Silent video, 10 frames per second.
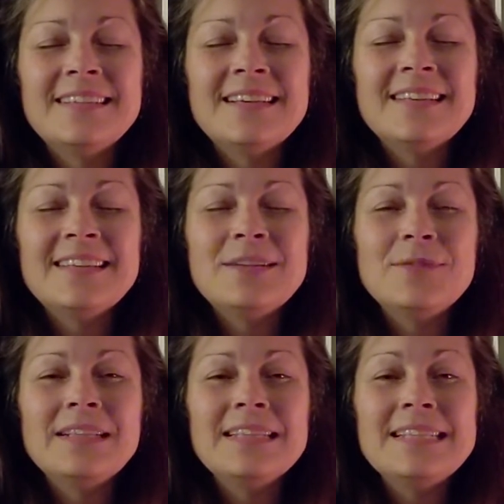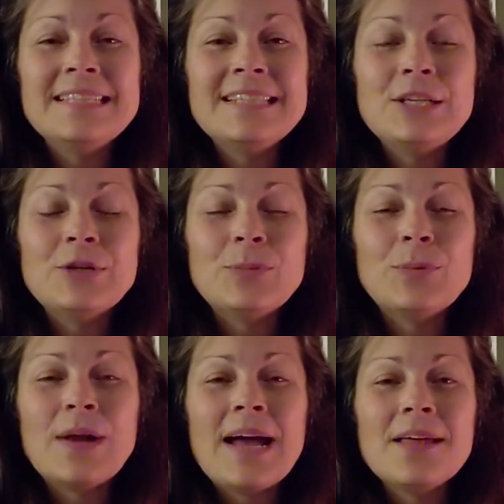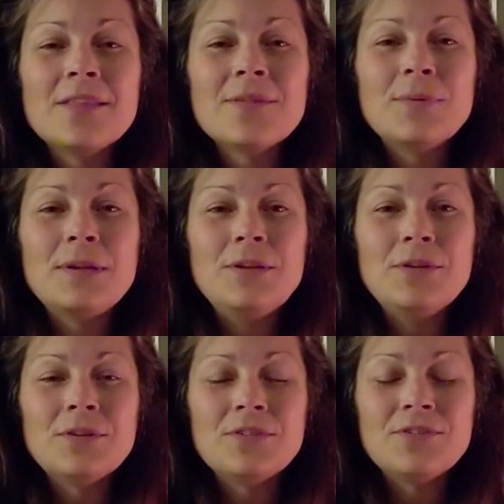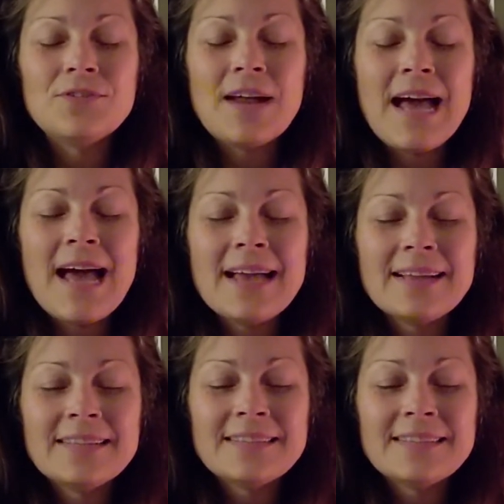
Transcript: and then releasing your breath when you contract,